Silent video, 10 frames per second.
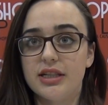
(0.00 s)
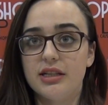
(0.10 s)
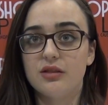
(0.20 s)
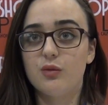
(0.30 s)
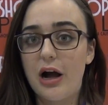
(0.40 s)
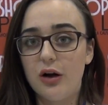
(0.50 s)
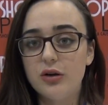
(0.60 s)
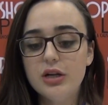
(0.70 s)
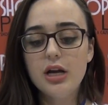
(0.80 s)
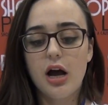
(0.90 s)
it as
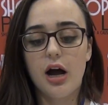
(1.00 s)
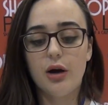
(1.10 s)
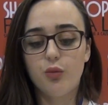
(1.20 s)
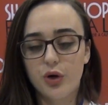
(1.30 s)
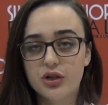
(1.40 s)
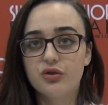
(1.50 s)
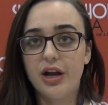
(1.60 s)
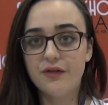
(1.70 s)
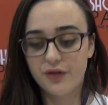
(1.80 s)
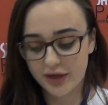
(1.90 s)
well. Uh, works
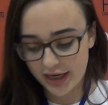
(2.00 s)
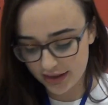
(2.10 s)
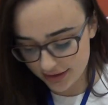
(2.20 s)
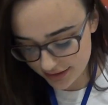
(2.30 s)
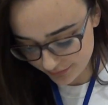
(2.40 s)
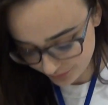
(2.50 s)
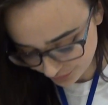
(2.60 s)
great for kids.